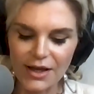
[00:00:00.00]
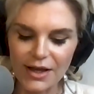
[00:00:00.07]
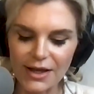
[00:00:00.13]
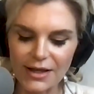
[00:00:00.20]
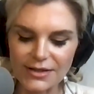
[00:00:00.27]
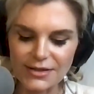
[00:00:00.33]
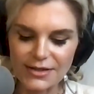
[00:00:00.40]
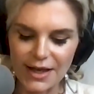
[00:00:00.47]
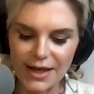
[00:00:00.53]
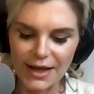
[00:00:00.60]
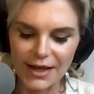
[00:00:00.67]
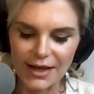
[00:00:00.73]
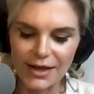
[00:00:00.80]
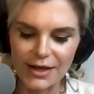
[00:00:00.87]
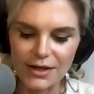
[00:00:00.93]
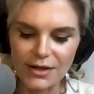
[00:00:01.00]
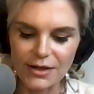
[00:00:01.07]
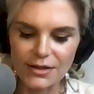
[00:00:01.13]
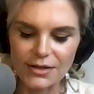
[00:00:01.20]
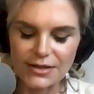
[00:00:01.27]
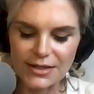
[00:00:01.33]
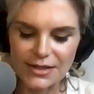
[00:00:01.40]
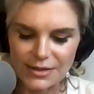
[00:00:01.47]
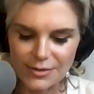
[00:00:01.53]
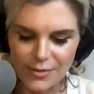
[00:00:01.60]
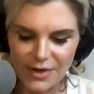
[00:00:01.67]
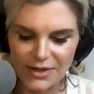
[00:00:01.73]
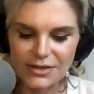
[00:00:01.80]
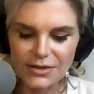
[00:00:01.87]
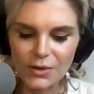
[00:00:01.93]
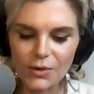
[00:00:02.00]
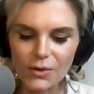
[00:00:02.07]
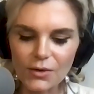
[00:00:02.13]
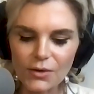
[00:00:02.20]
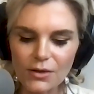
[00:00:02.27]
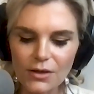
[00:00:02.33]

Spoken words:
it's a dismissal,